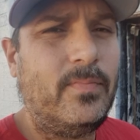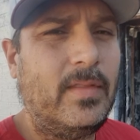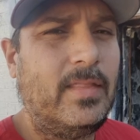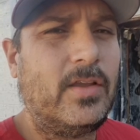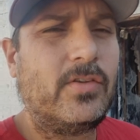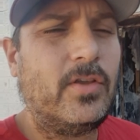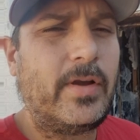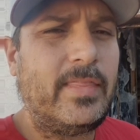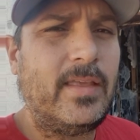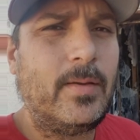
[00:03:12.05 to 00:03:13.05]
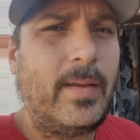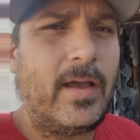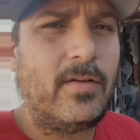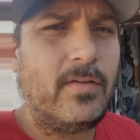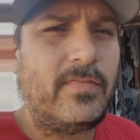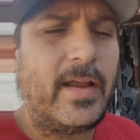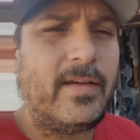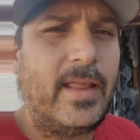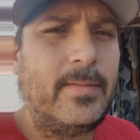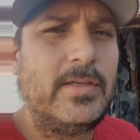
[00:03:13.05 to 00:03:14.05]
The great thing about fire
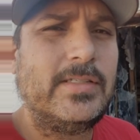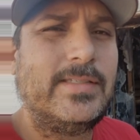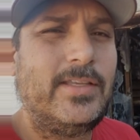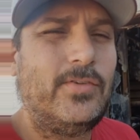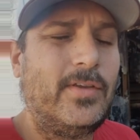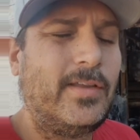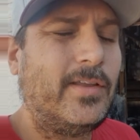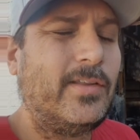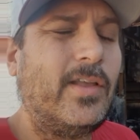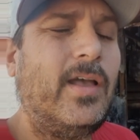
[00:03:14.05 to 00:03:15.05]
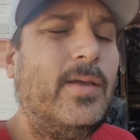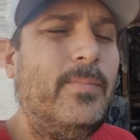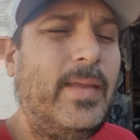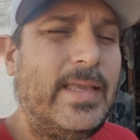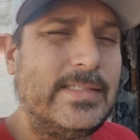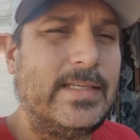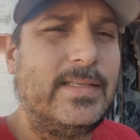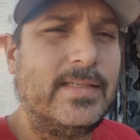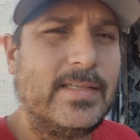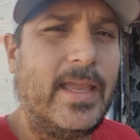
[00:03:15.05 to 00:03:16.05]
damage is that you can get amazing
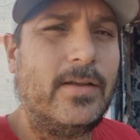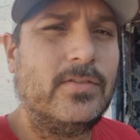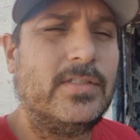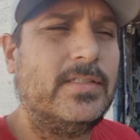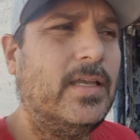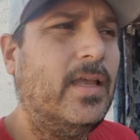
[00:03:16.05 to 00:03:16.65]
discounts